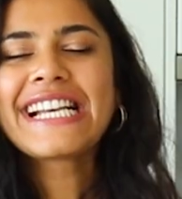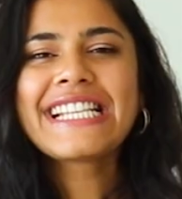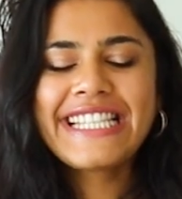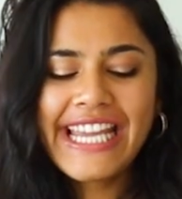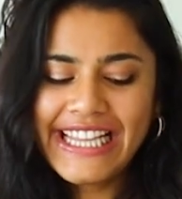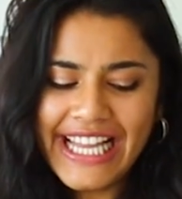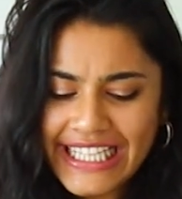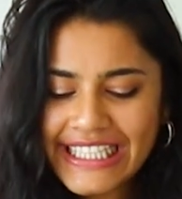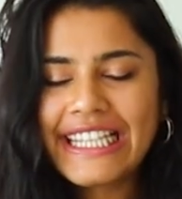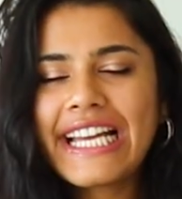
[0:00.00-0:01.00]
Saying
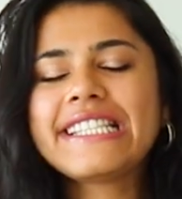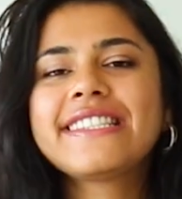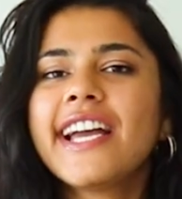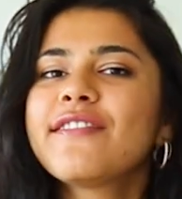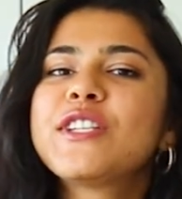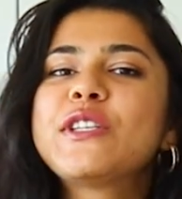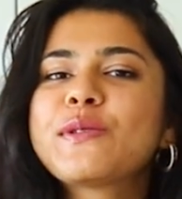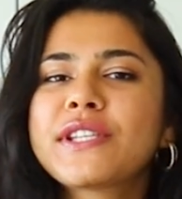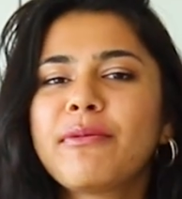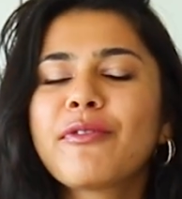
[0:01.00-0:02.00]
that, let's dive into
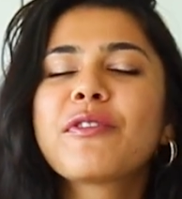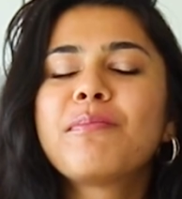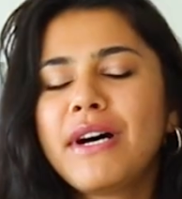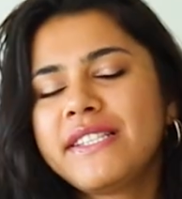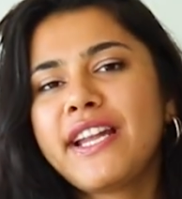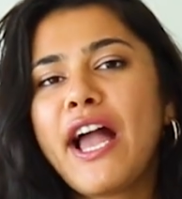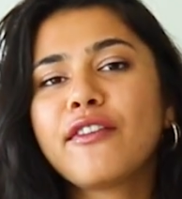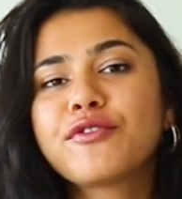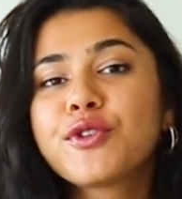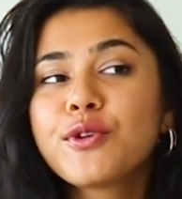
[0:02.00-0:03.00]
some of the
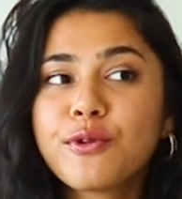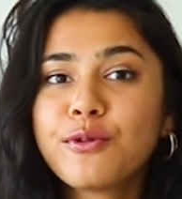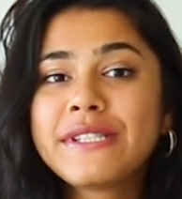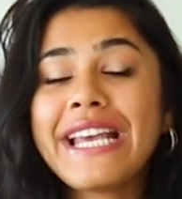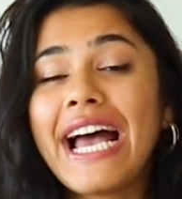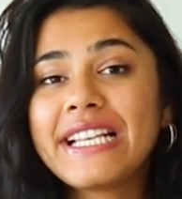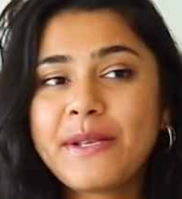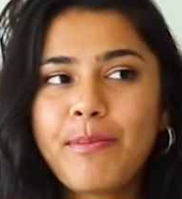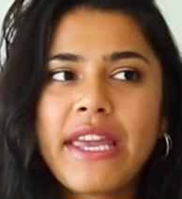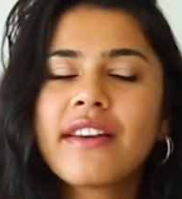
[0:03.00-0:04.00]
must-have tools as
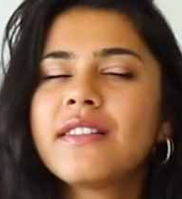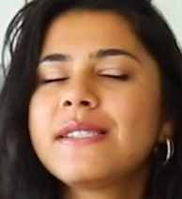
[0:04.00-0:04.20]
a baker,